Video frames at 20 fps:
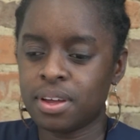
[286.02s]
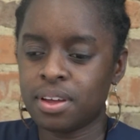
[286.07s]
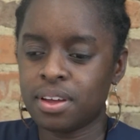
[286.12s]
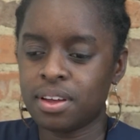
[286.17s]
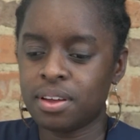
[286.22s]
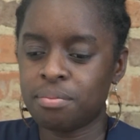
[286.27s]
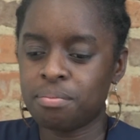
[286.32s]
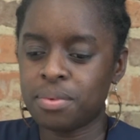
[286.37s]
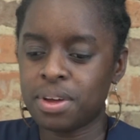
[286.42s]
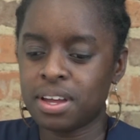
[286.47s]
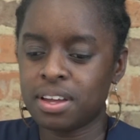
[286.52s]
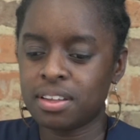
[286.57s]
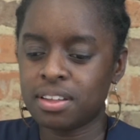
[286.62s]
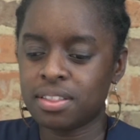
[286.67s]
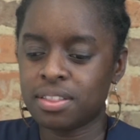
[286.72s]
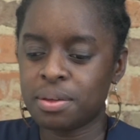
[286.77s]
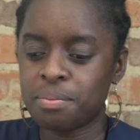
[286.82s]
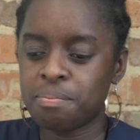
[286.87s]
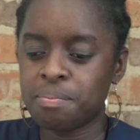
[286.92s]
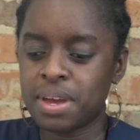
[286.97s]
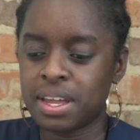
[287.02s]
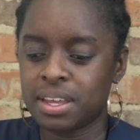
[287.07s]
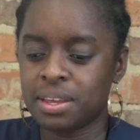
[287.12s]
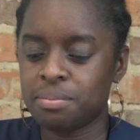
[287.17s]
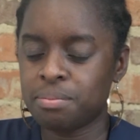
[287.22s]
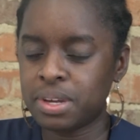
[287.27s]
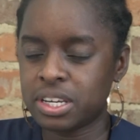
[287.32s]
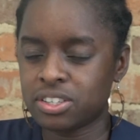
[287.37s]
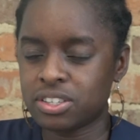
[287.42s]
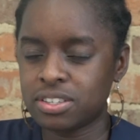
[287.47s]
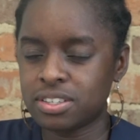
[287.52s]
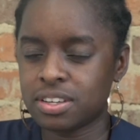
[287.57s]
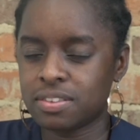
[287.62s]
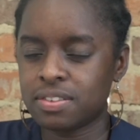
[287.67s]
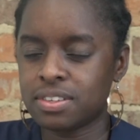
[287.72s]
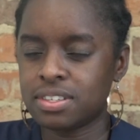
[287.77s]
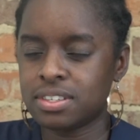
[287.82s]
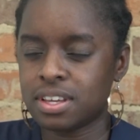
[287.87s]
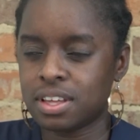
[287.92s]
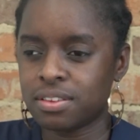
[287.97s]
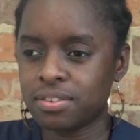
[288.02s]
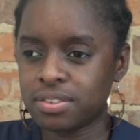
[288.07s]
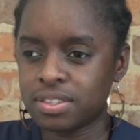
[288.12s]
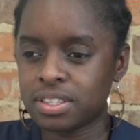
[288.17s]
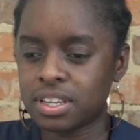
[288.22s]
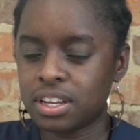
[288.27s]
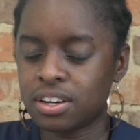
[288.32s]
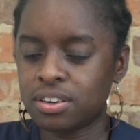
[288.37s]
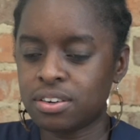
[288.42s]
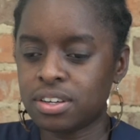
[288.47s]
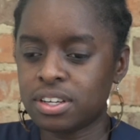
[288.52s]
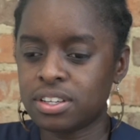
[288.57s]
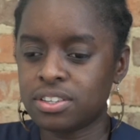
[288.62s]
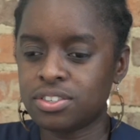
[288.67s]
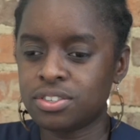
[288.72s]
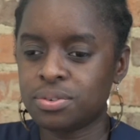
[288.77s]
Among the many missions of the Southern Center is